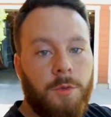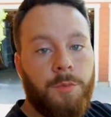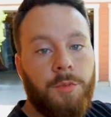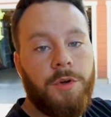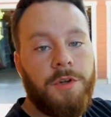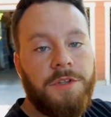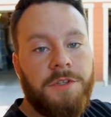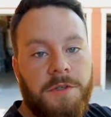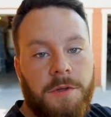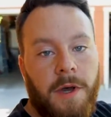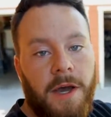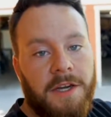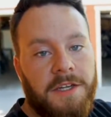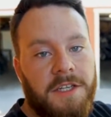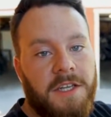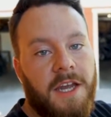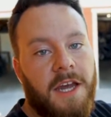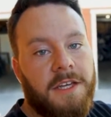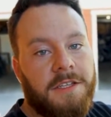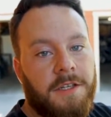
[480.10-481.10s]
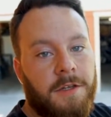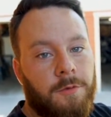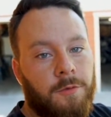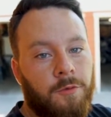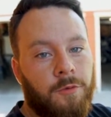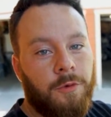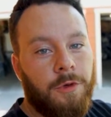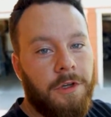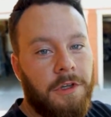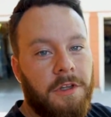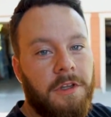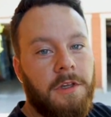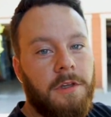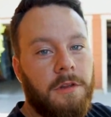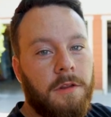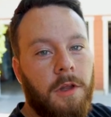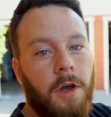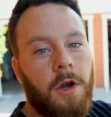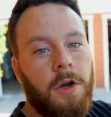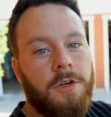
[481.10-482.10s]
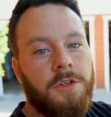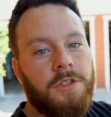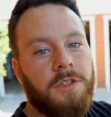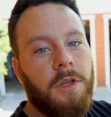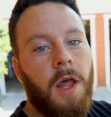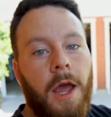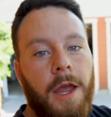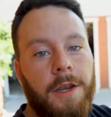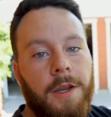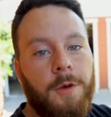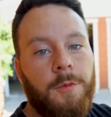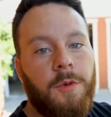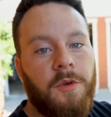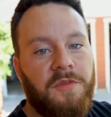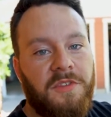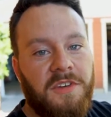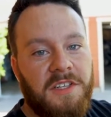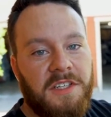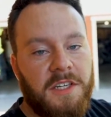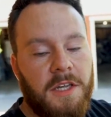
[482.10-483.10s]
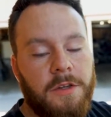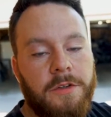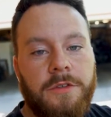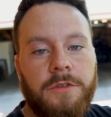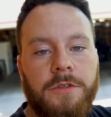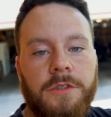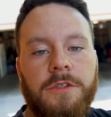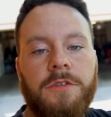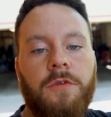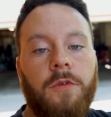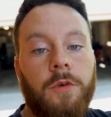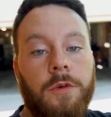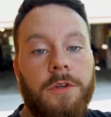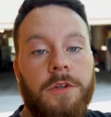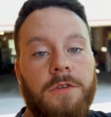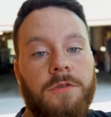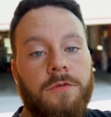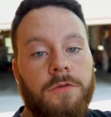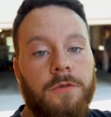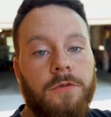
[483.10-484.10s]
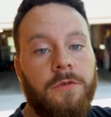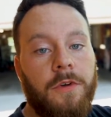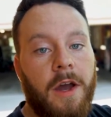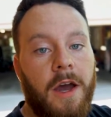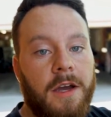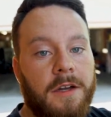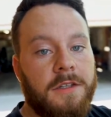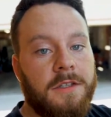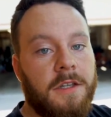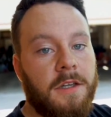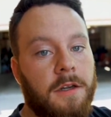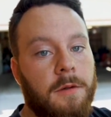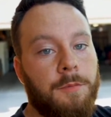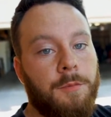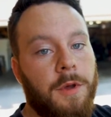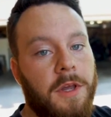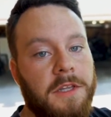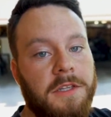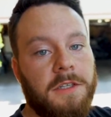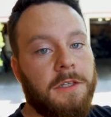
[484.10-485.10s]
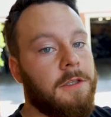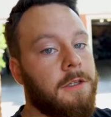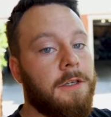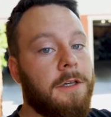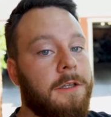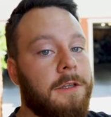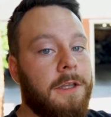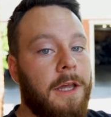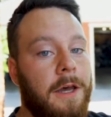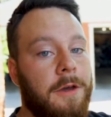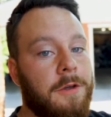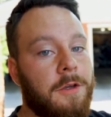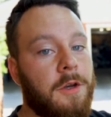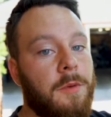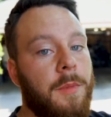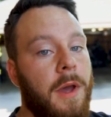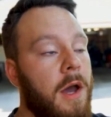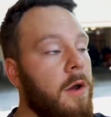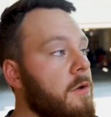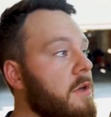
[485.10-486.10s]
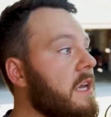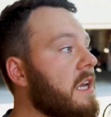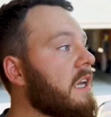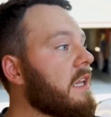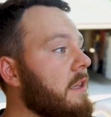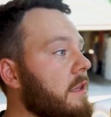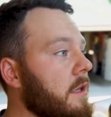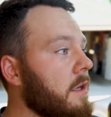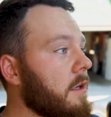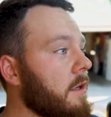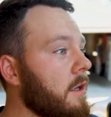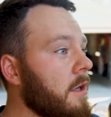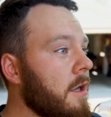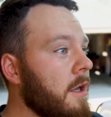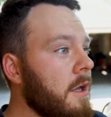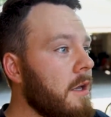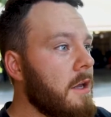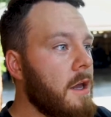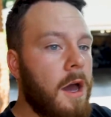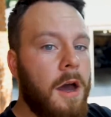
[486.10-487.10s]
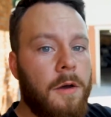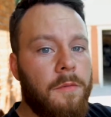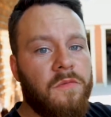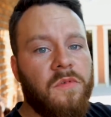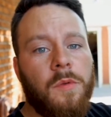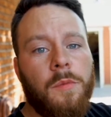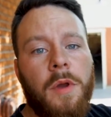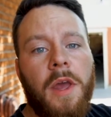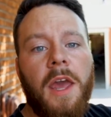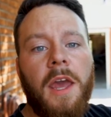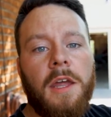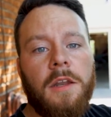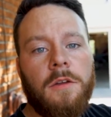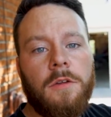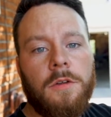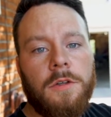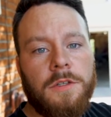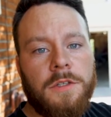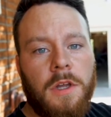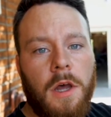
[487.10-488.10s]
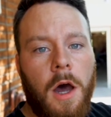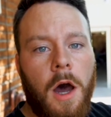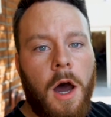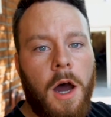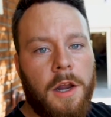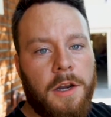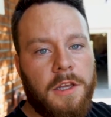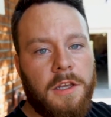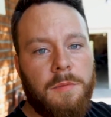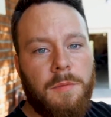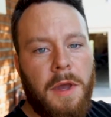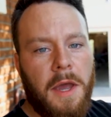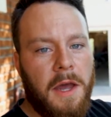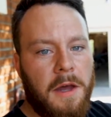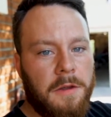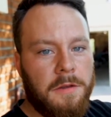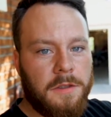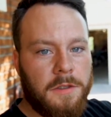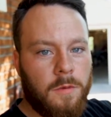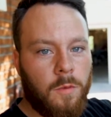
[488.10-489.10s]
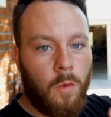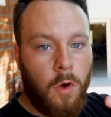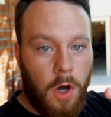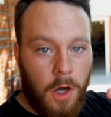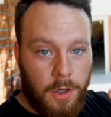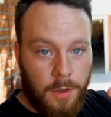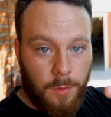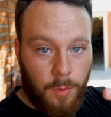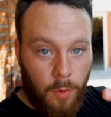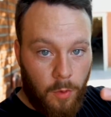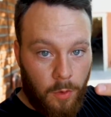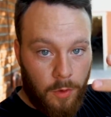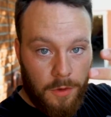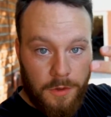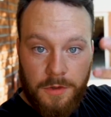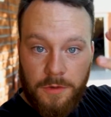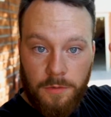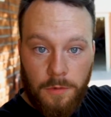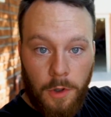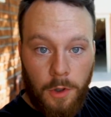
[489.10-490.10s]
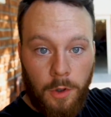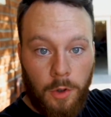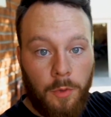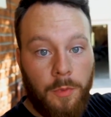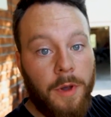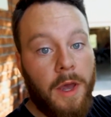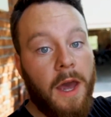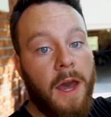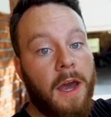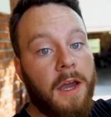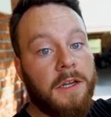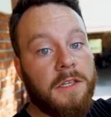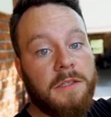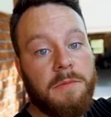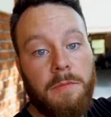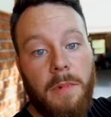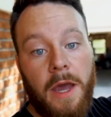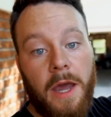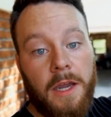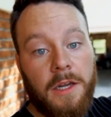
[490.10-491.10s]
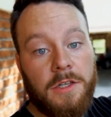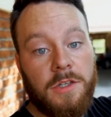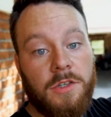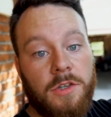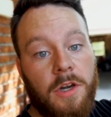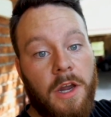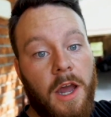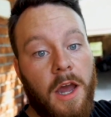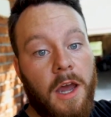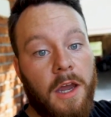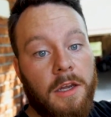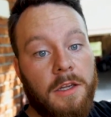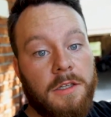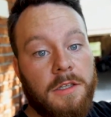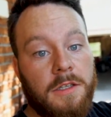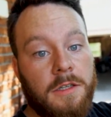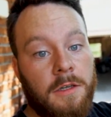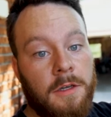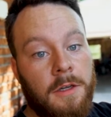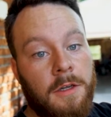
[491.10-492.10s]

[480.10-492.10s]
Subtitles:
Prinsu actually has a really large lineup of accessories for these roof racks that basically allow you to mount anything, from handles, awning mounts, water ports, roto packs, max tracks,